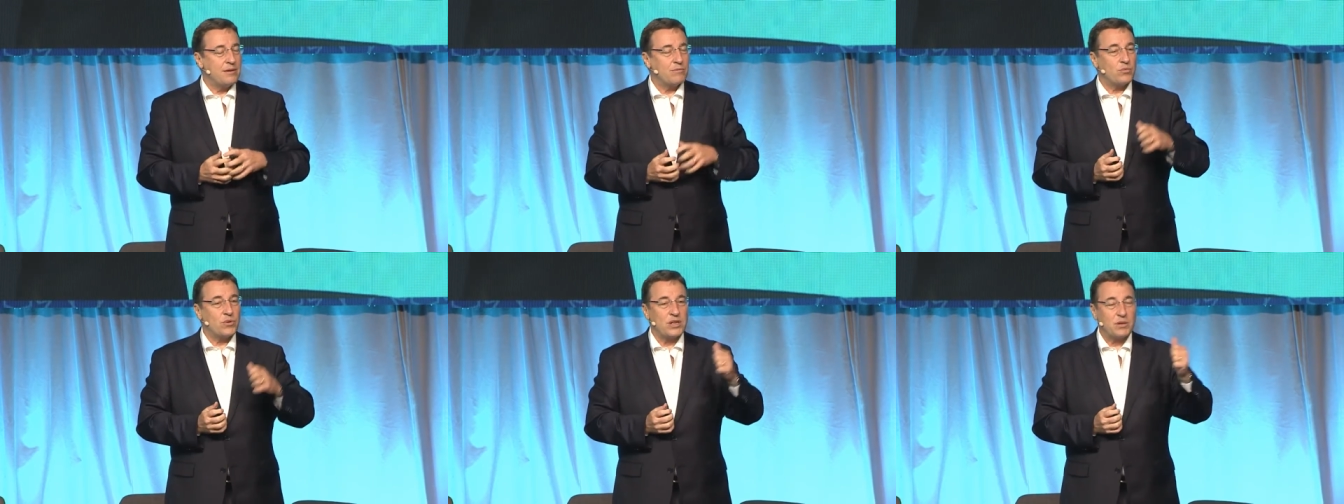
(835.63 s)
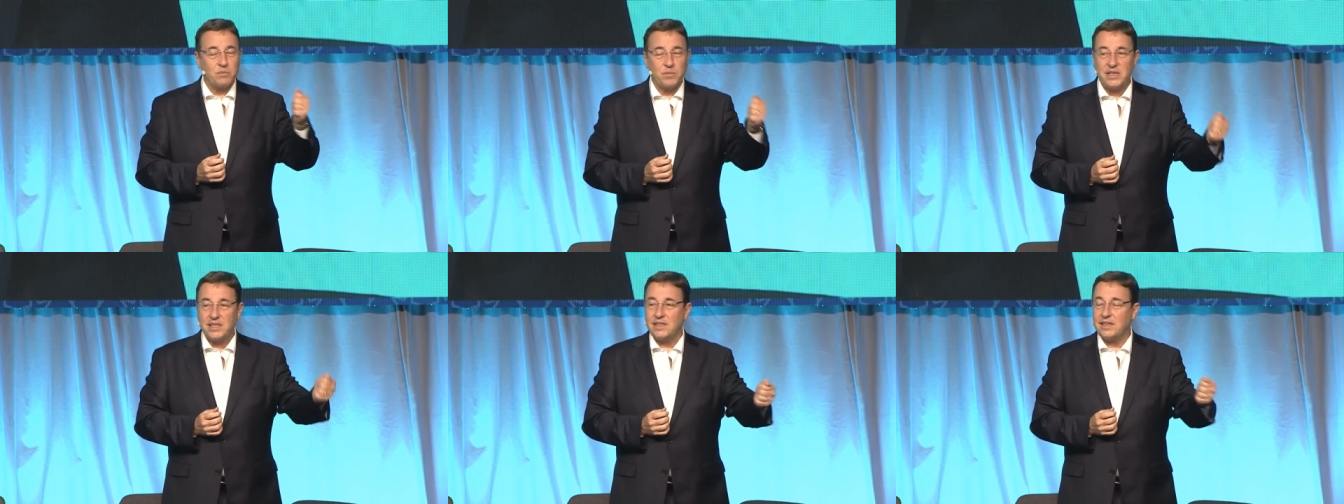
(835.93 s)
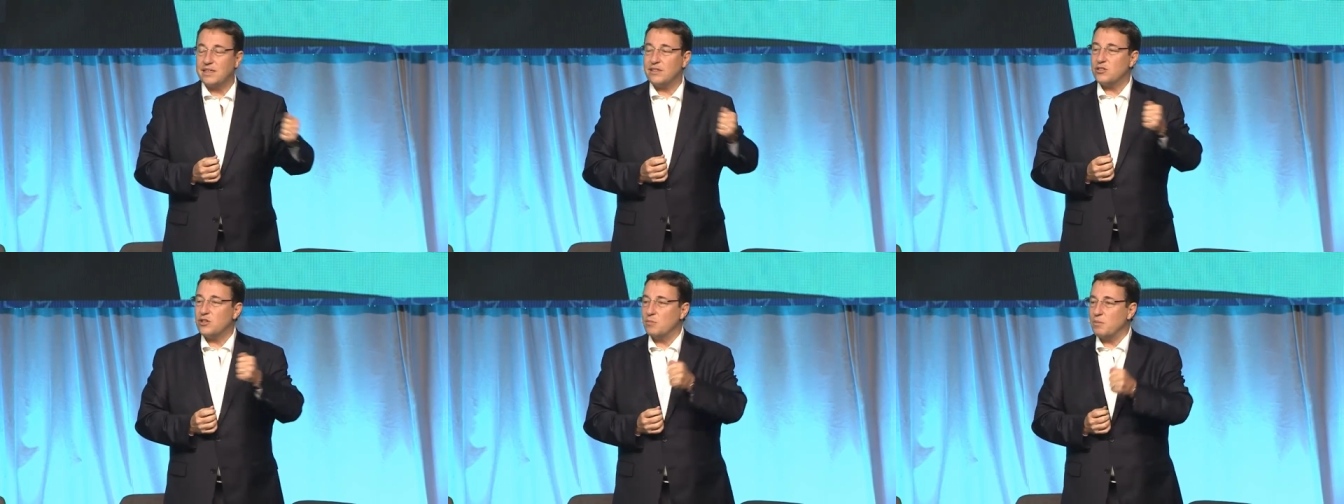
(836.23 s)
bring
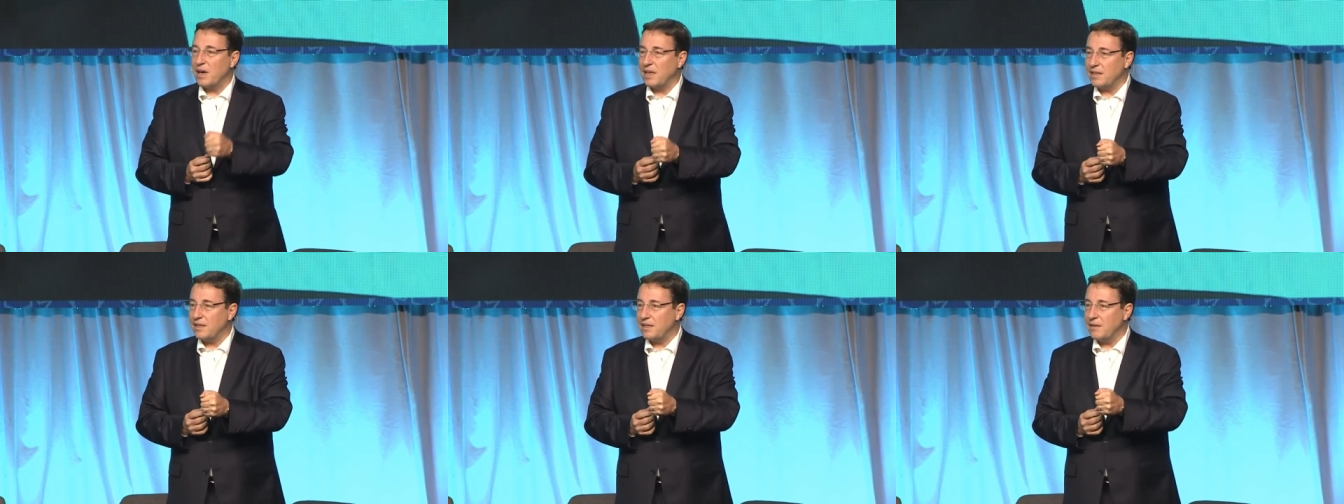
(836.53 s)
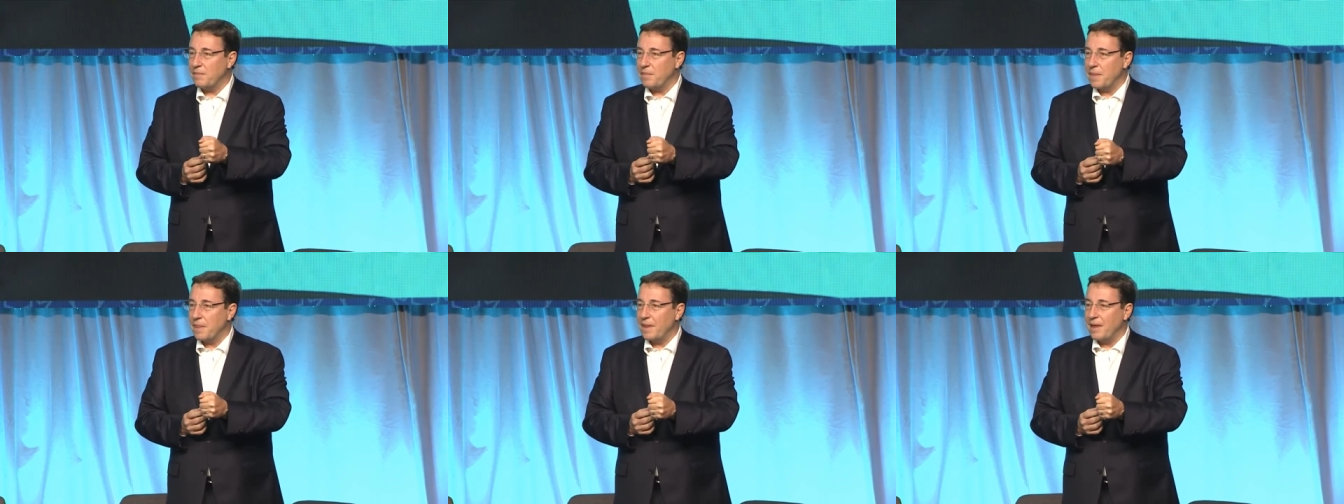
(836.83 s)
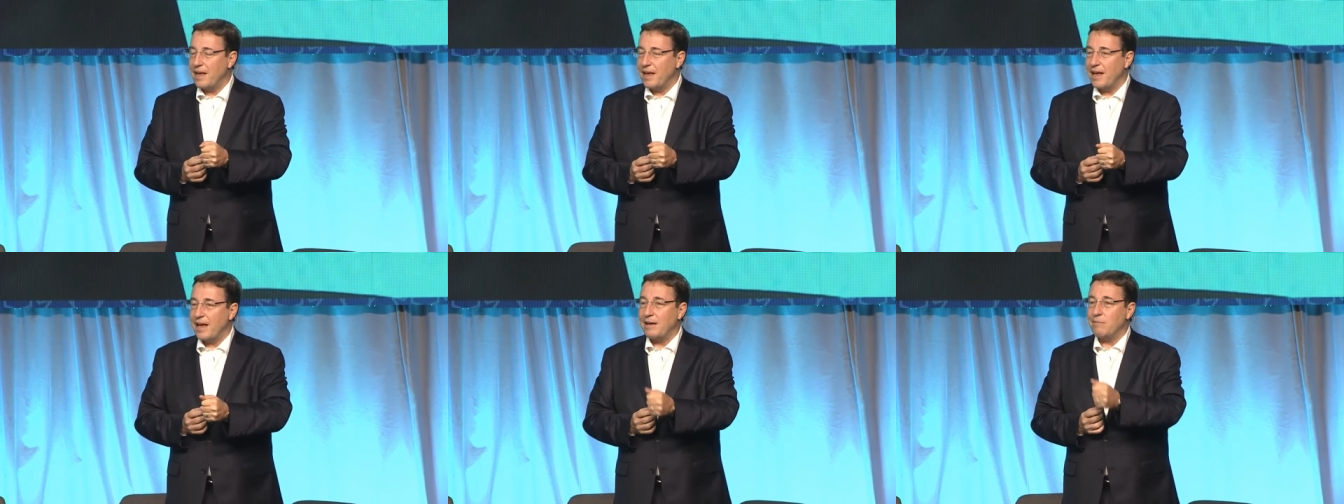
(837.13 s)
meaning to money
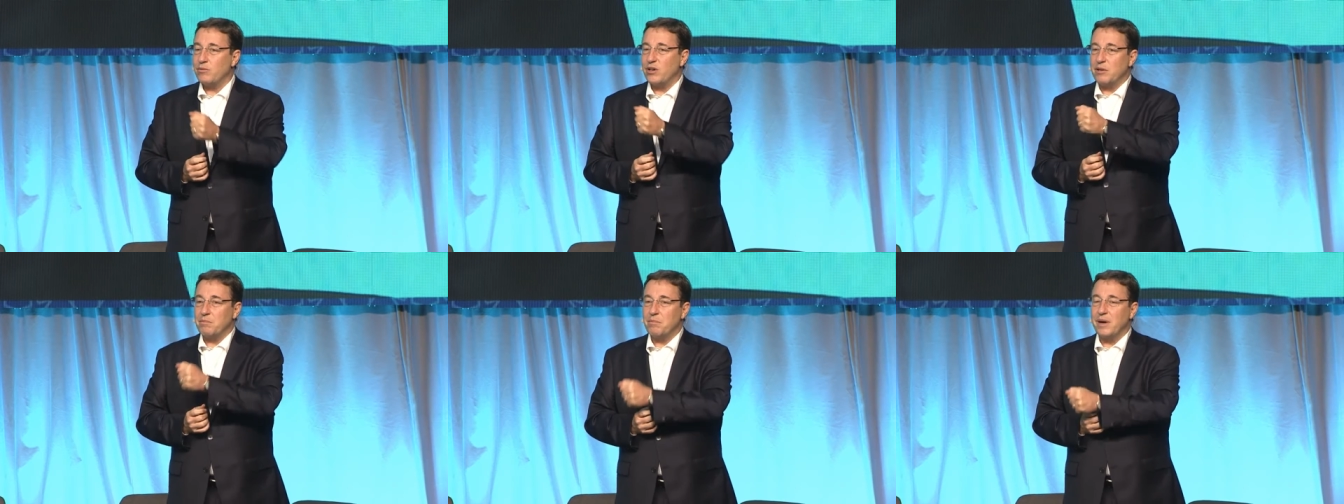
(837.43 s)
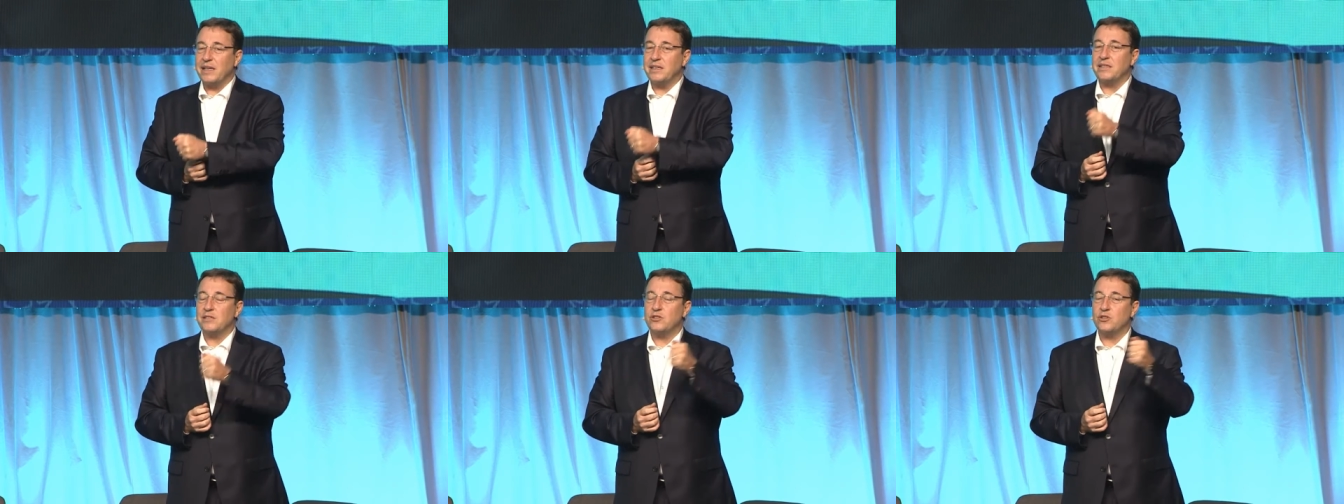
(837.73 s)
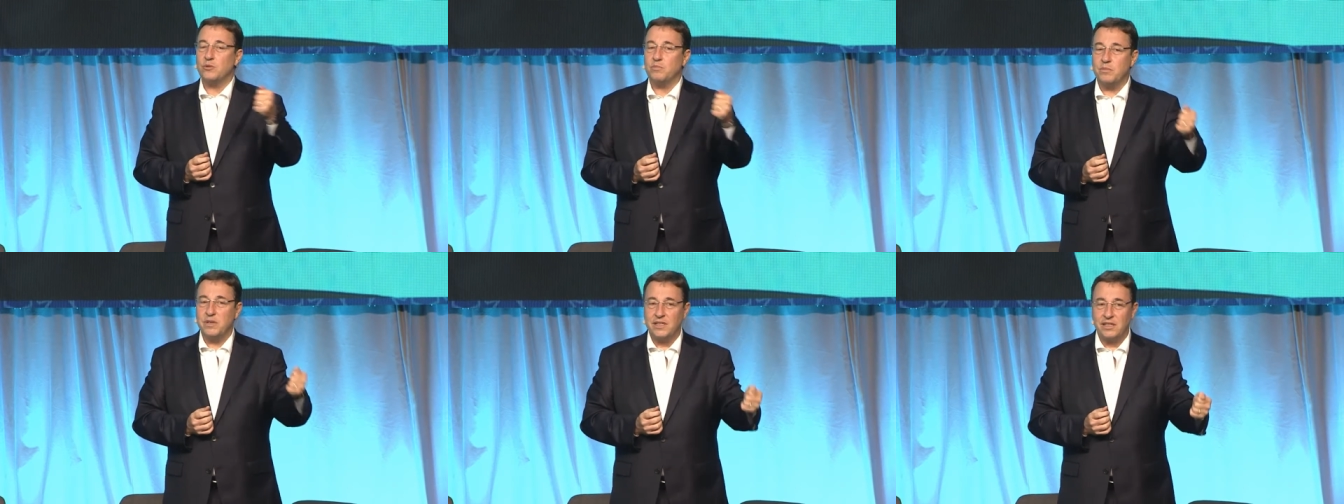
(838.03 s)
and bring money
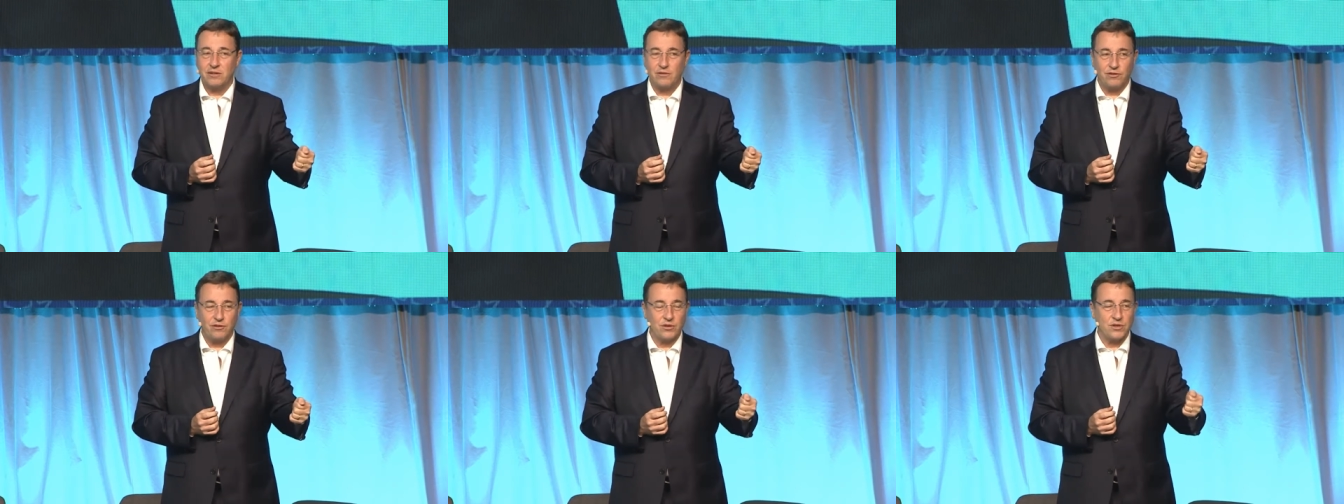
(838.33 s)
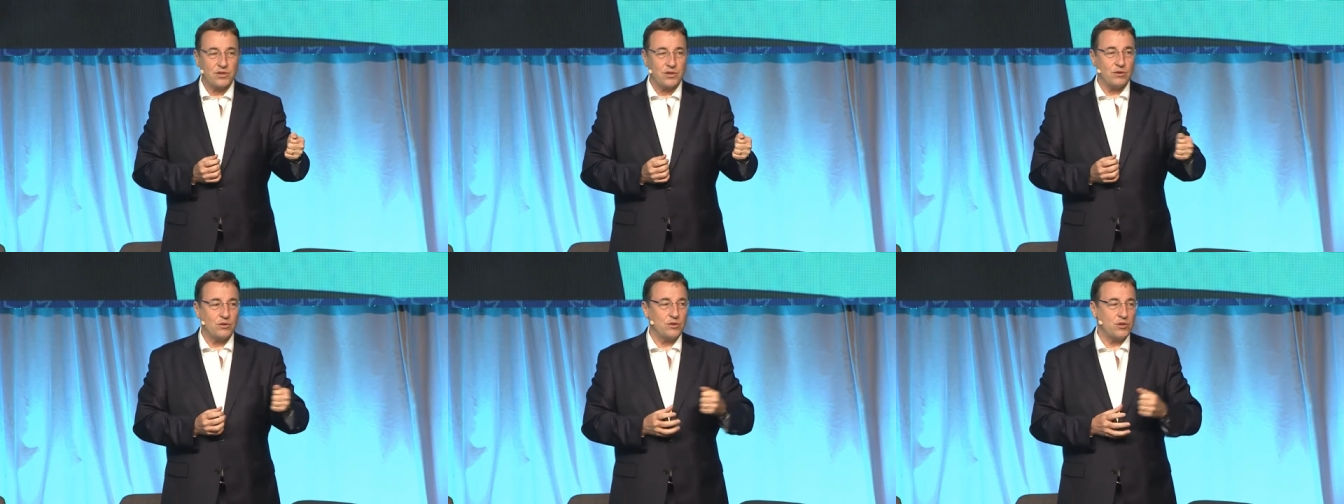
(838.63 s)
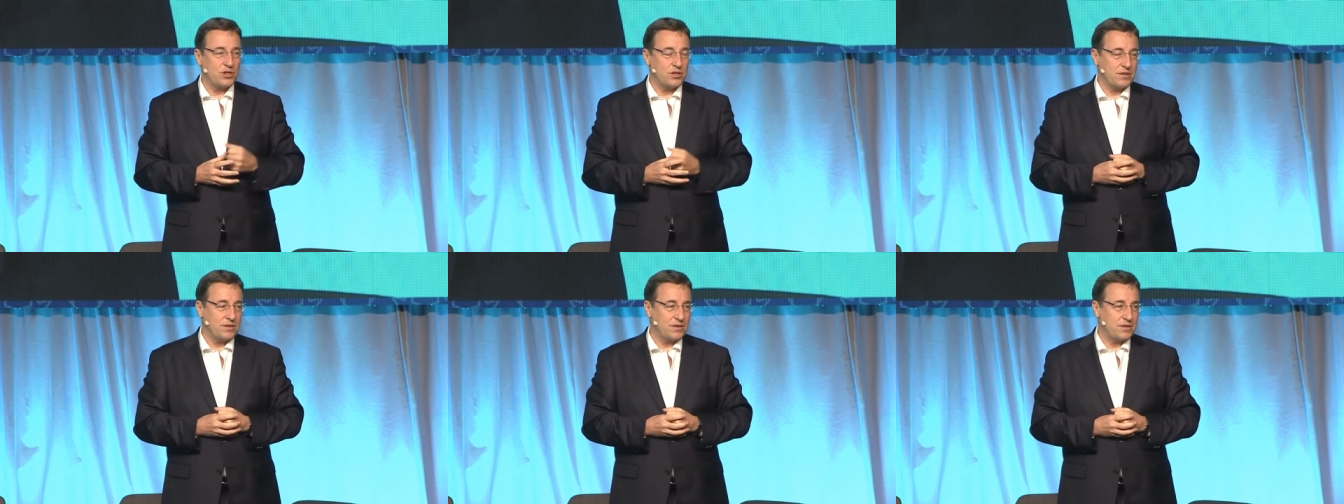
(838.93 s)
to meaningful
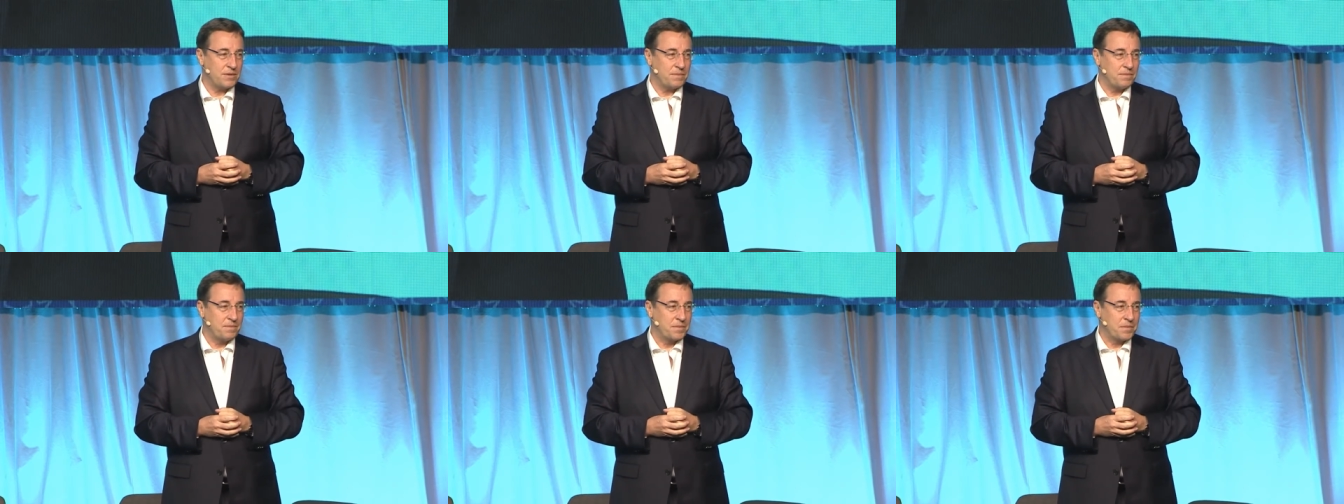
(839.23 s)
solutions.